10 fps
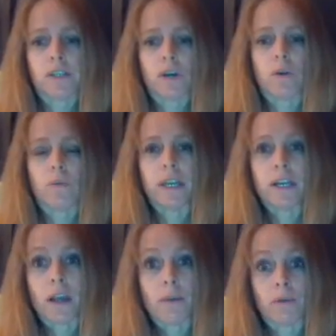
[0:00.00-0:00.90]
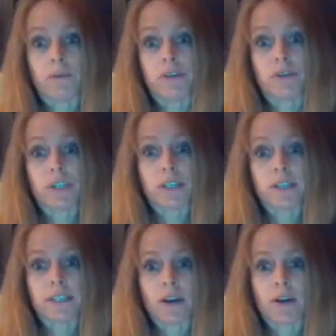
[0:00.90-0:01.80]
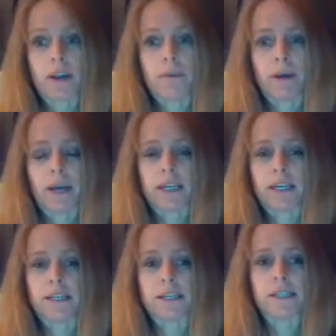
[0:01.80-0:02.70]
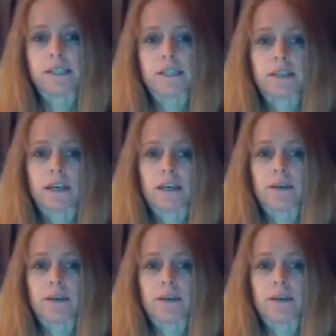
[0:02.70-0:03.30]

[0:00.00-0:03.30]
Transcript: So we need a lot more research in this area, but it is